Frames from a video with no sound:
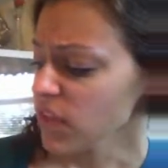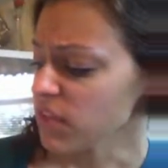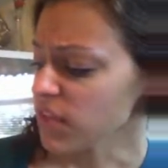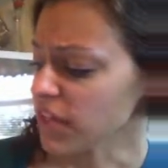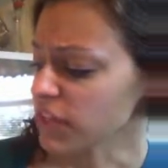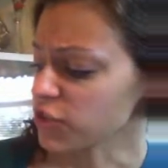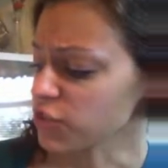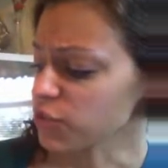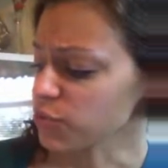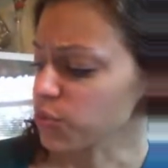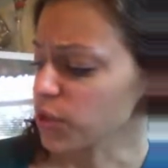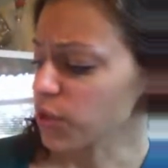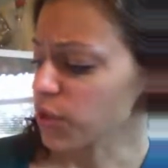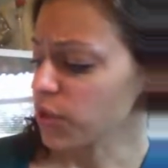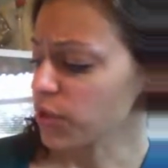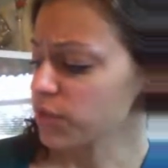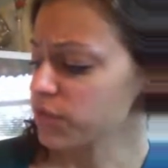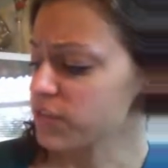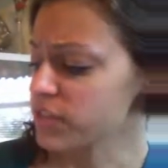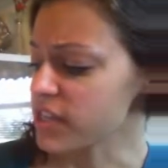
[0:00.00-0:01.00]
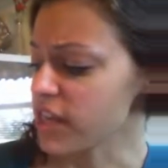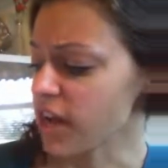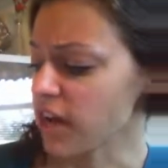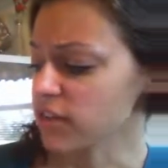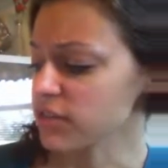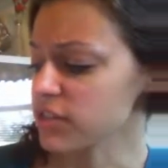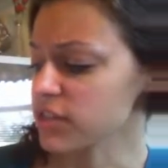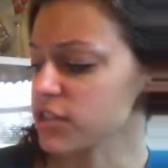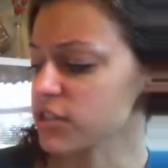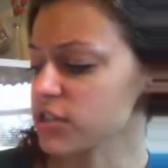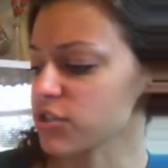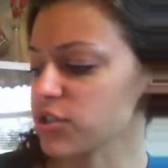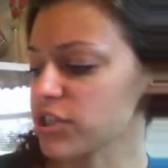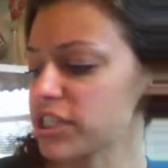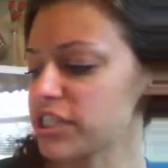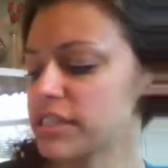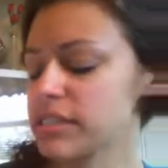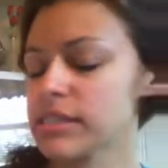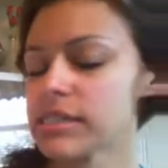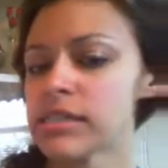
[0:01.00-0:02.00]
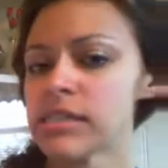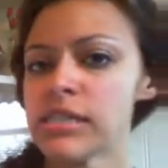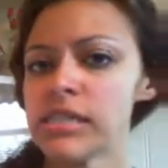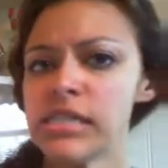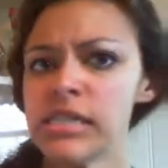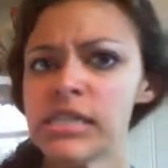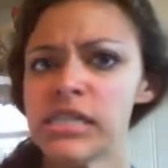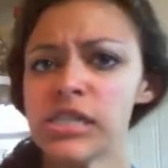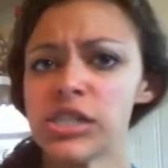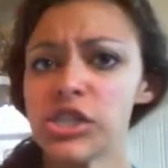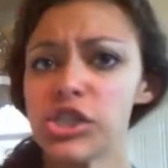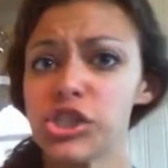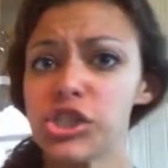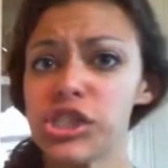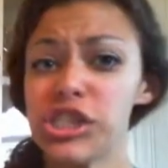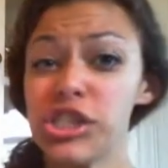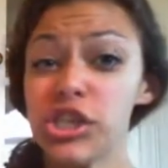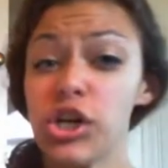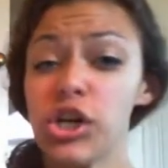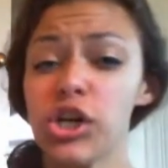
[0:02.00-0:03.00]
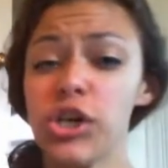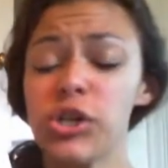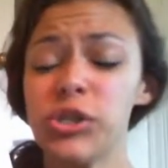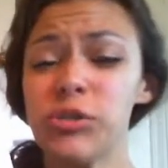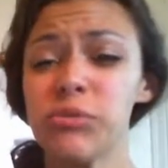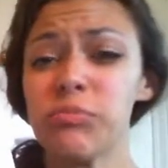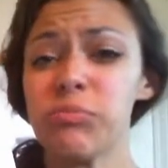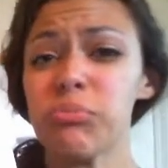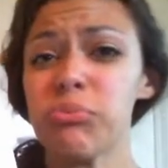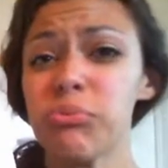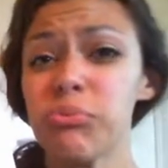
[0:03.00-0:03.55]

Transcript: They drove down the street. She couldn't